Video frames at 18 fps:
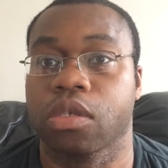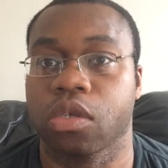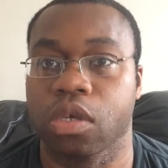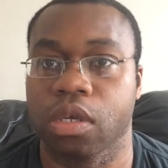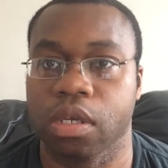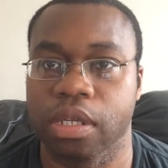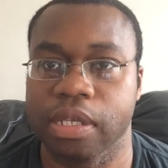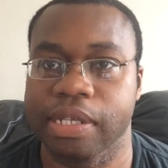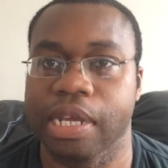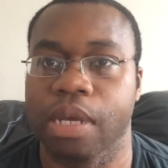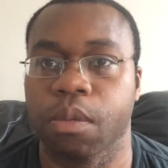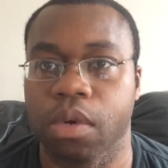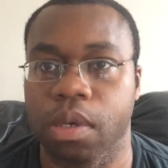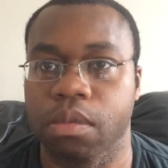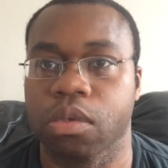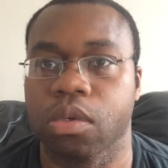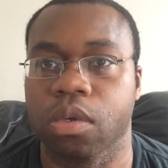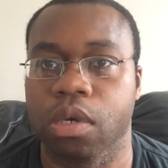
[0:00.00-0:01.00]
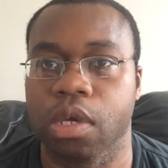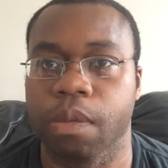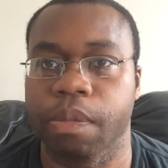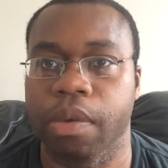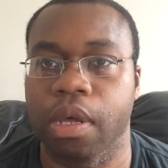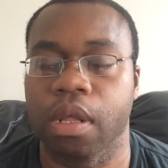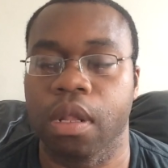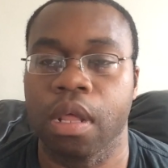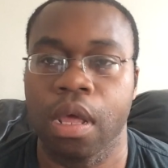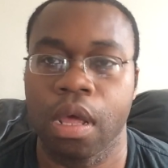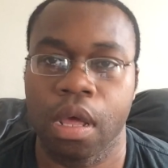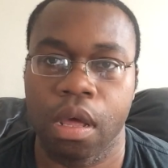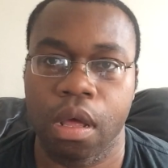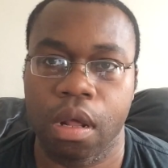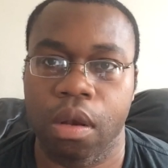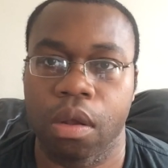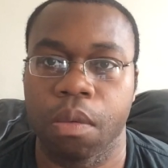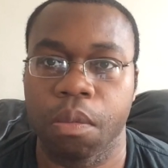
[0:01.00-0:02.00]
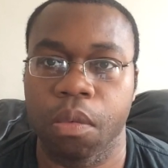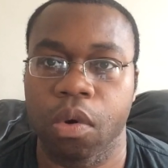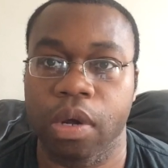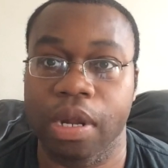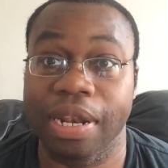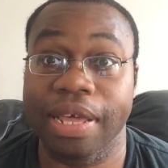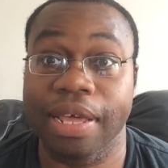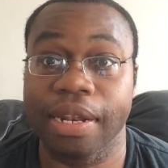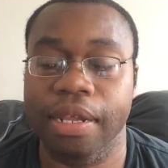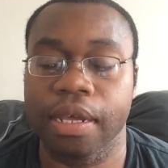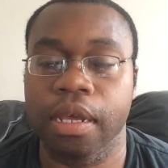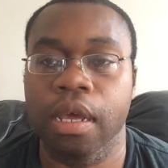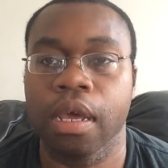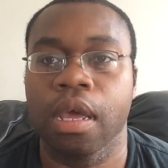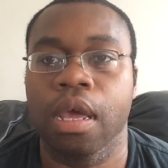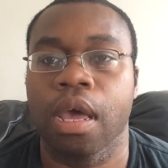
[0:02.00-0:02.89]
so you can understand what I'm talking about a lot more clearly,